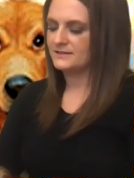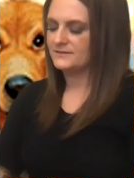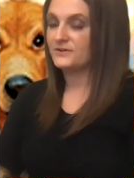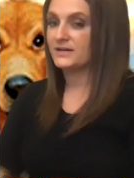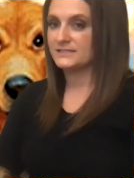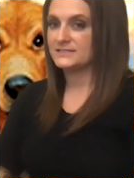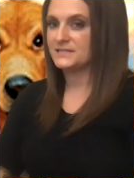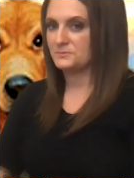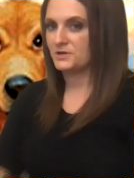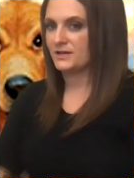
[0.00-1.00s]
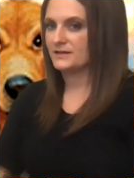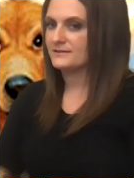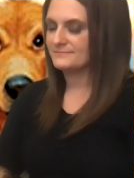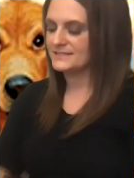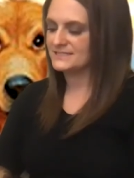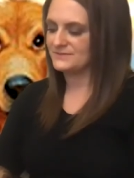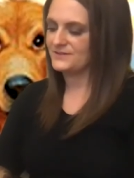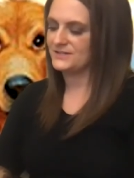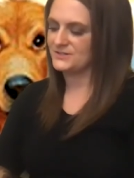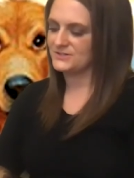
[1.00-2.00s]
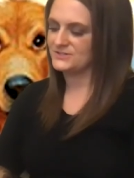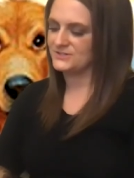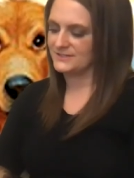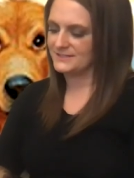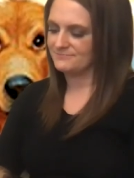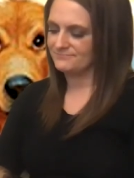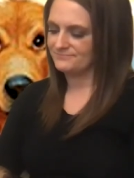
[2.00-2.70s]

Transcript: Finally, Sam nodded as if he understood.